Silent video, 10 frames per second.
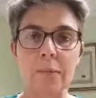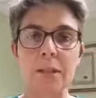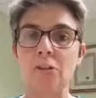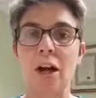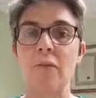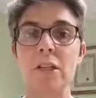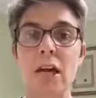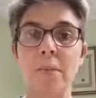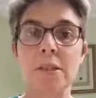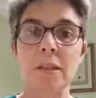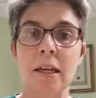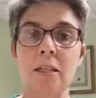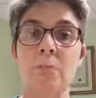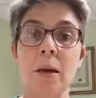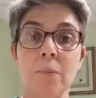Traffic jams and
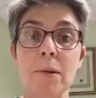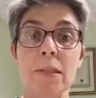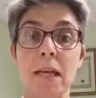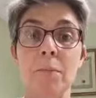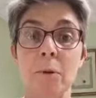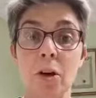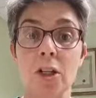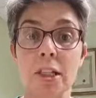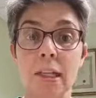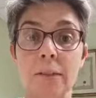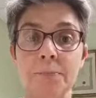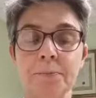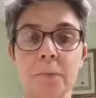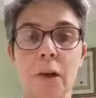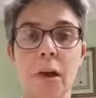things, people take personally.
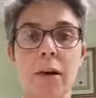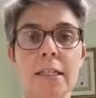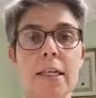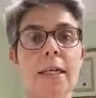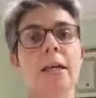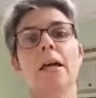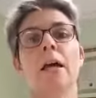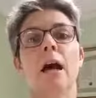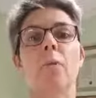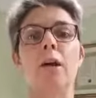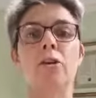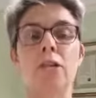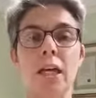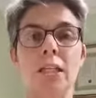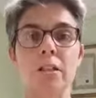All right? And when you
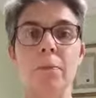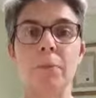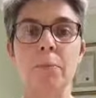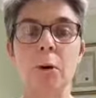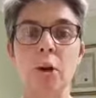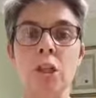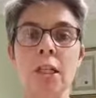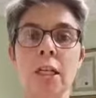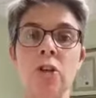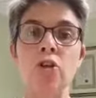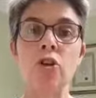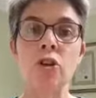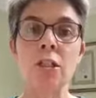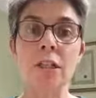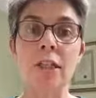take something personally,
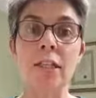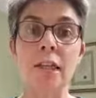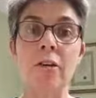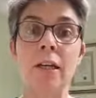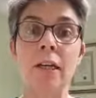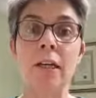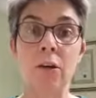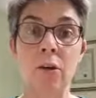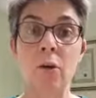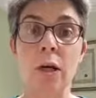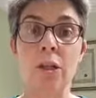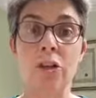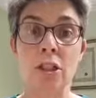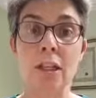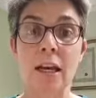you're just literally annoying
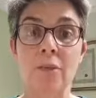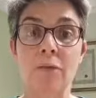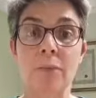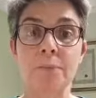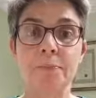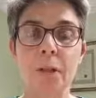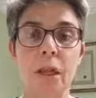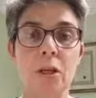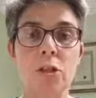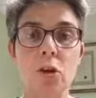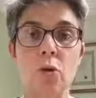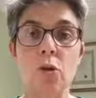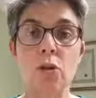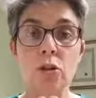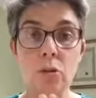yourself. So
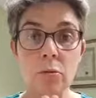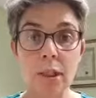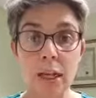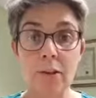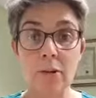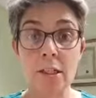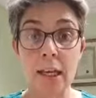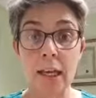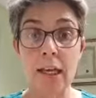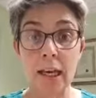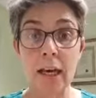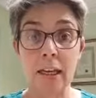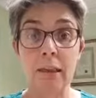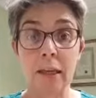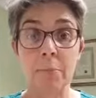don't ever take
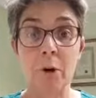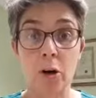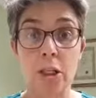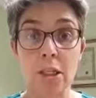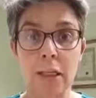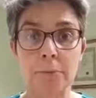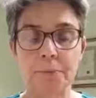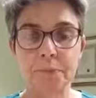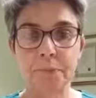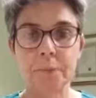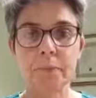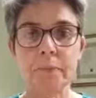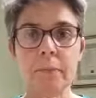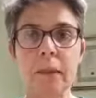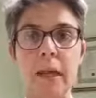anything personally.
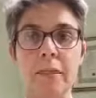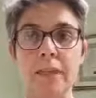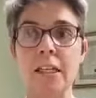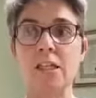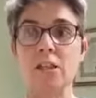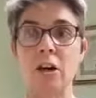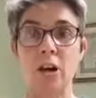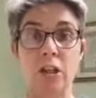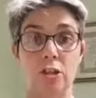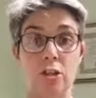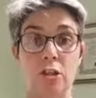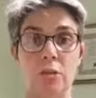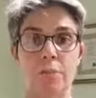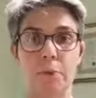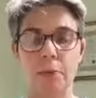And this is how you do it.
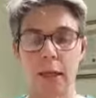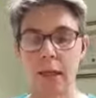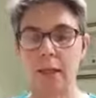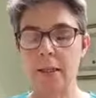Okay?